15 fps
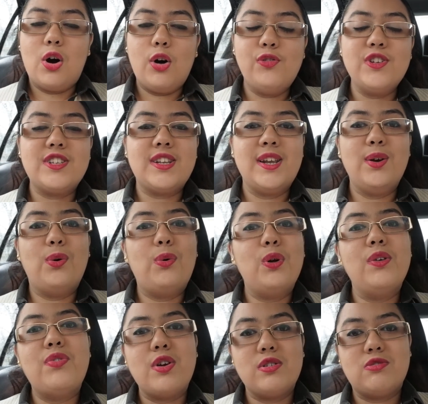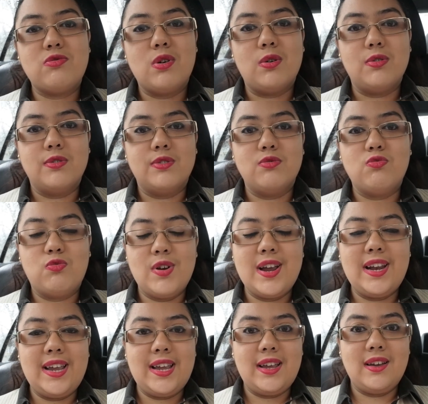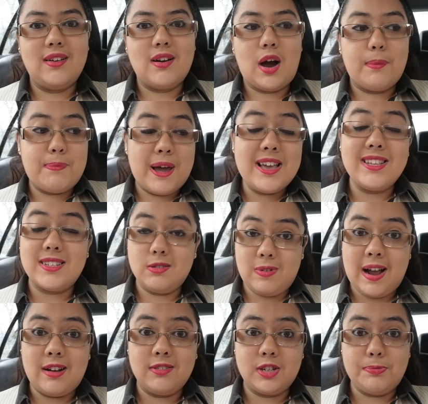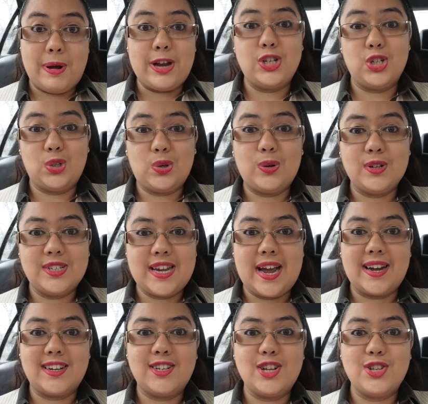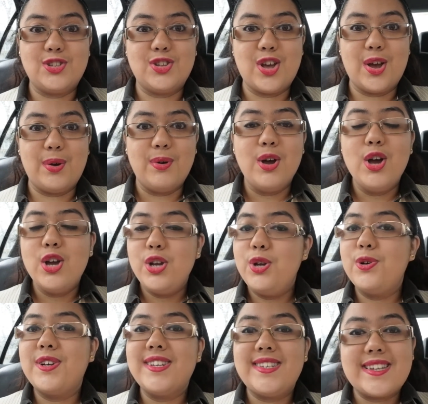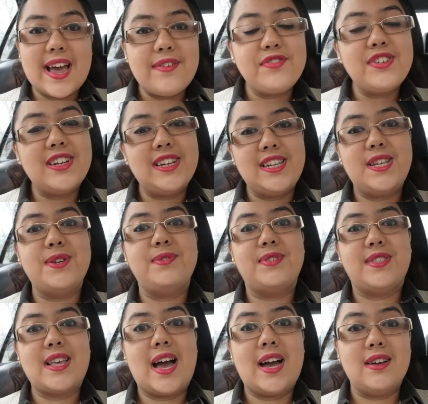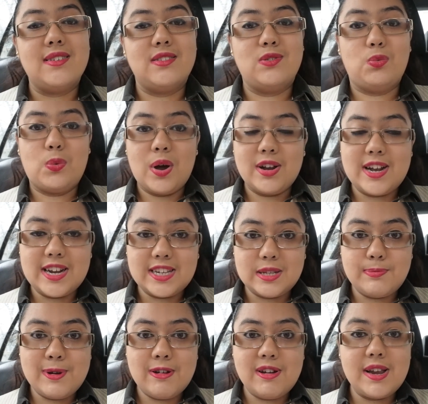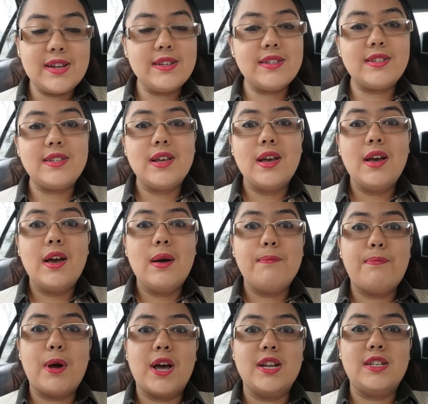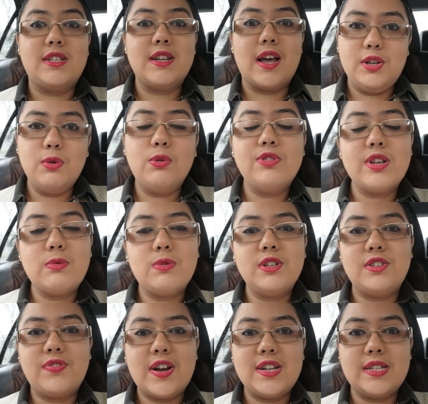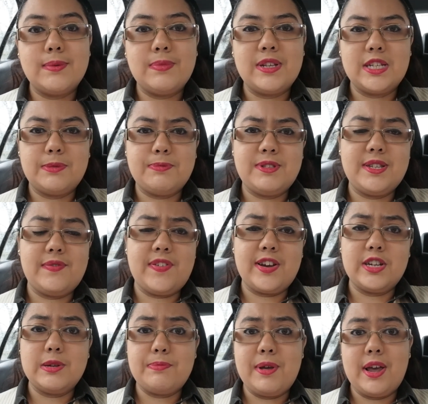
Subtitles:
obviously all of those roles really are based around patient contact, so you could definitely use that as work experience. But you also want to find something specific to